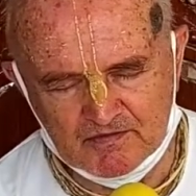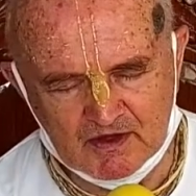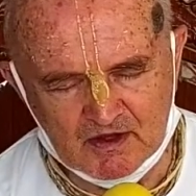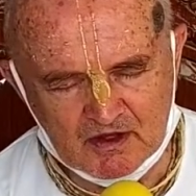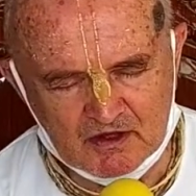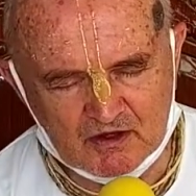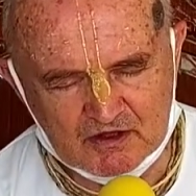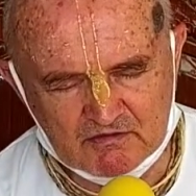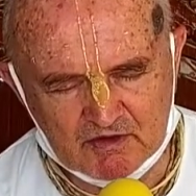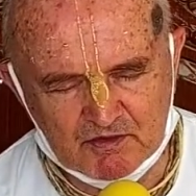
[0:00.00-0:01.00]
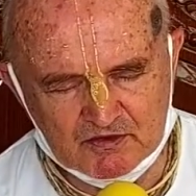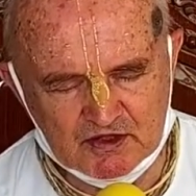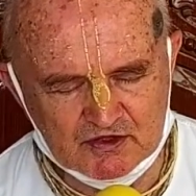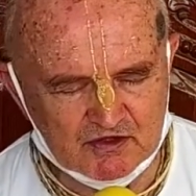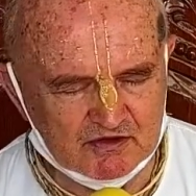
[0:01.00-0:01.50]
A lot of
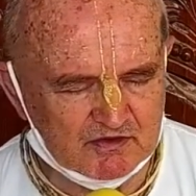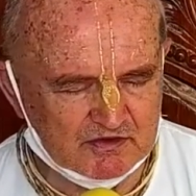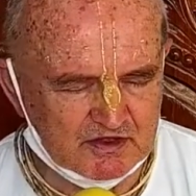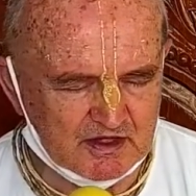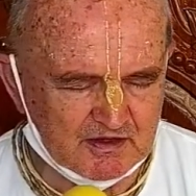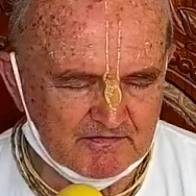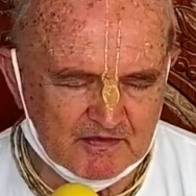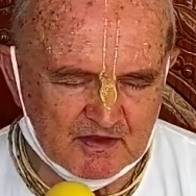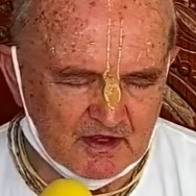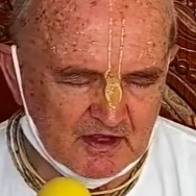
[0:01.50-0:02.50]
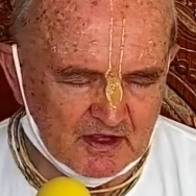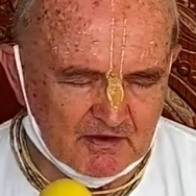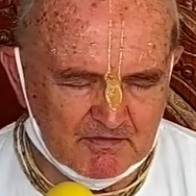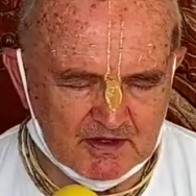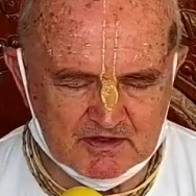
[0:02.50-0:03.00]
opposition was there.
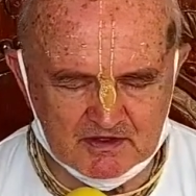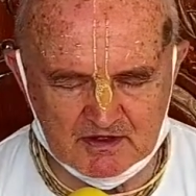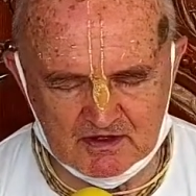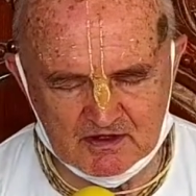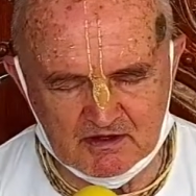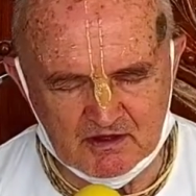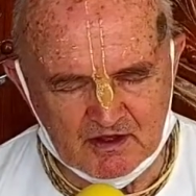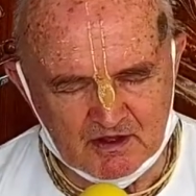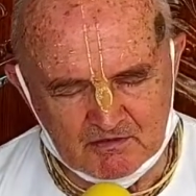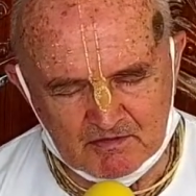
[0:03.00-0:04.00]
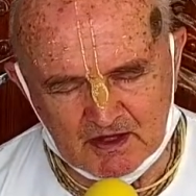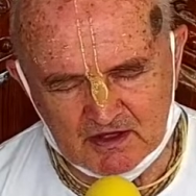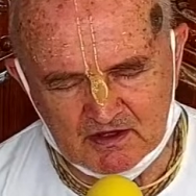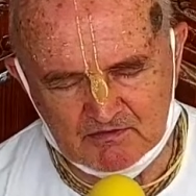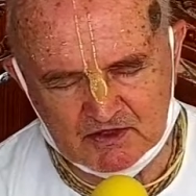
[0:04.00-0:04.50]
But by the
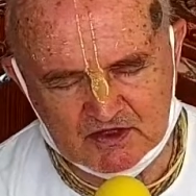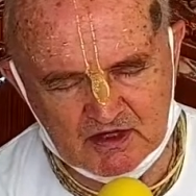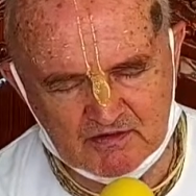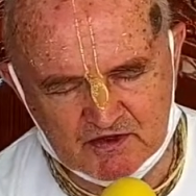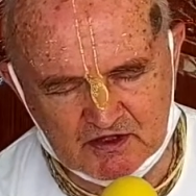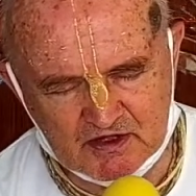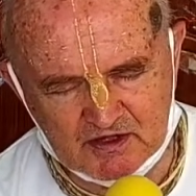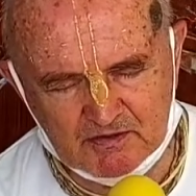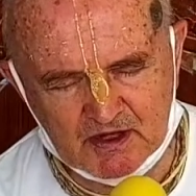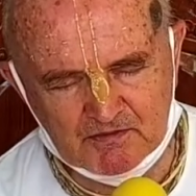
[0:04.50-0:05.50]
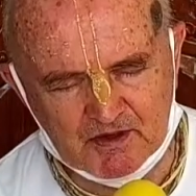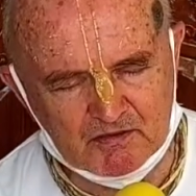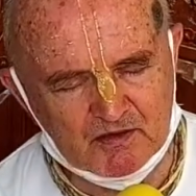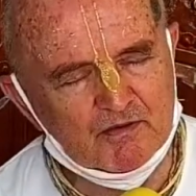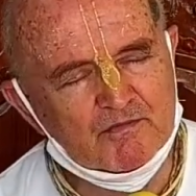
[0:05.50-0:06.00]
mercy of Chaitanya
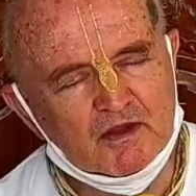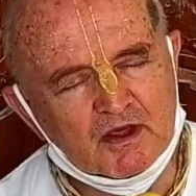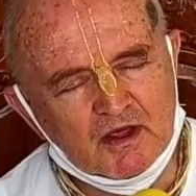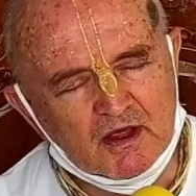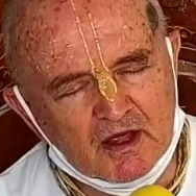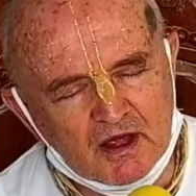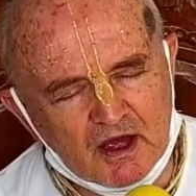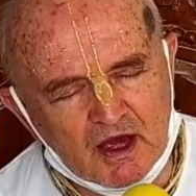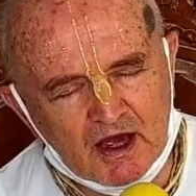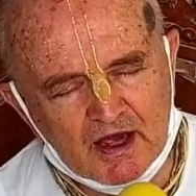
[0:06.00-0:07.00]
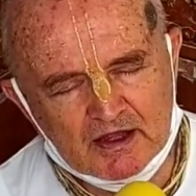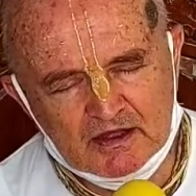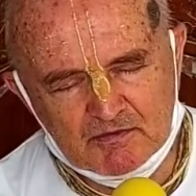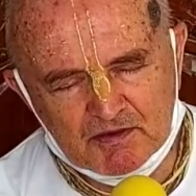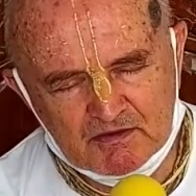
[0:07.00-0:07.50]
Mahaprabhu and the
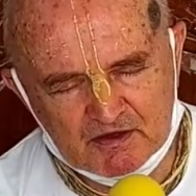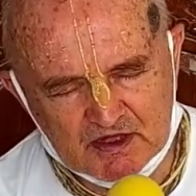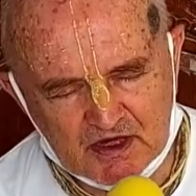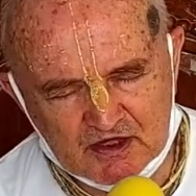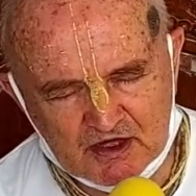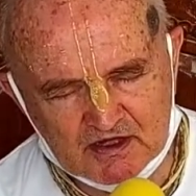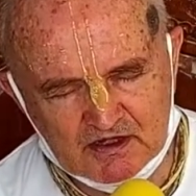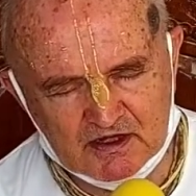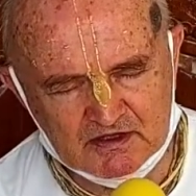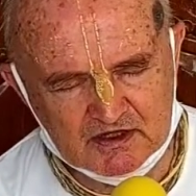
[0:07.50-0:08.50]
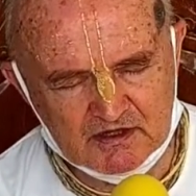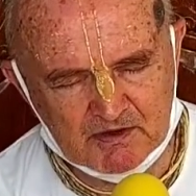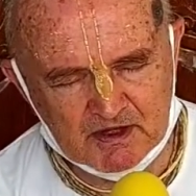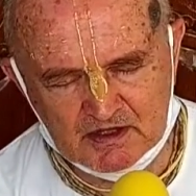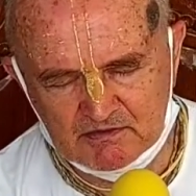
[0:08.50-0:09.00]
previous acharyas,
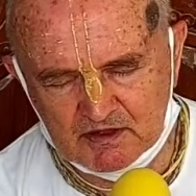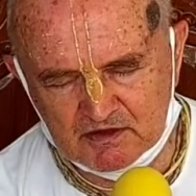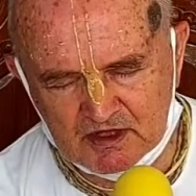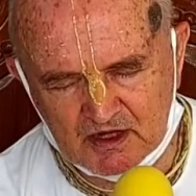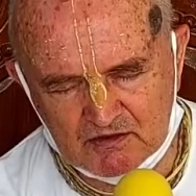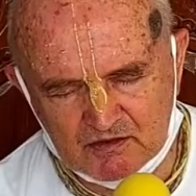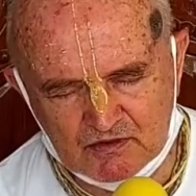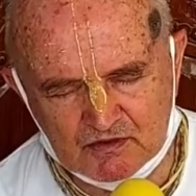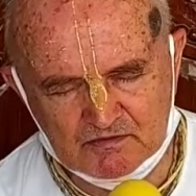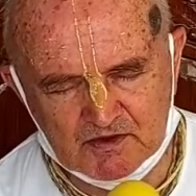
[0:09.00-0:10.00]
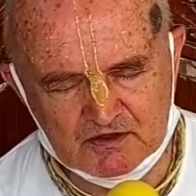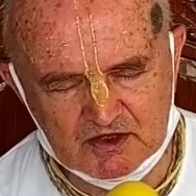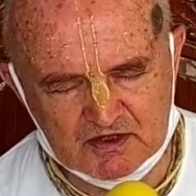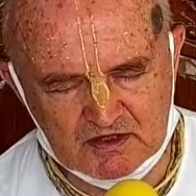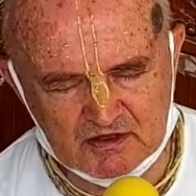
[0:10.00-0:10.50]
Bhaktivinoda Thakur,
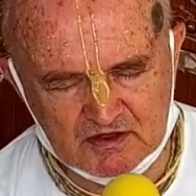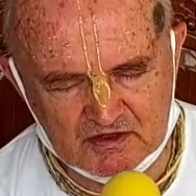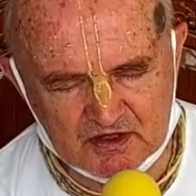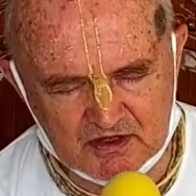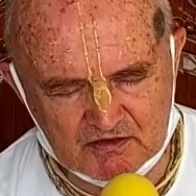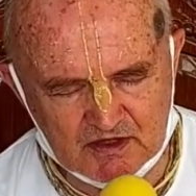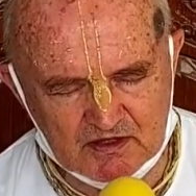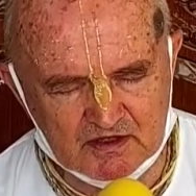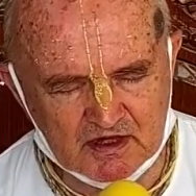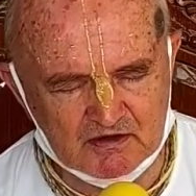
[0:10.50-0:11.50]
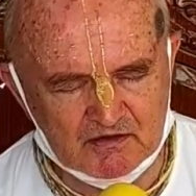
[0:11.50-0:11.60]
Bhaktisiddhanta Saraswati Thakur,